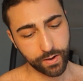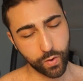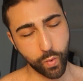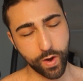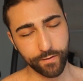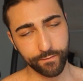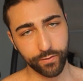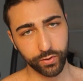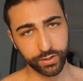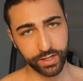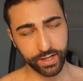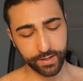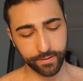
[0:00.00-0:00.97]

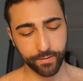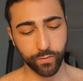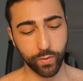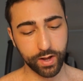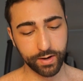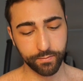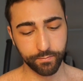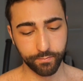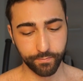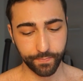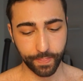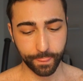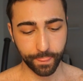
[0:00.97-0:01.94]

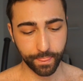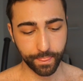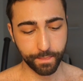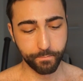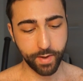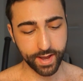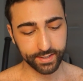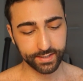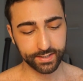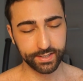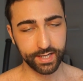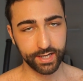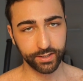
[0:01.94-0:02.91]
one
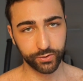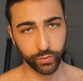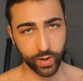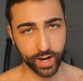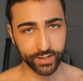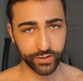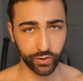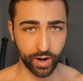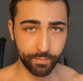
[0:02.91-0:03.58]
best thing to raise your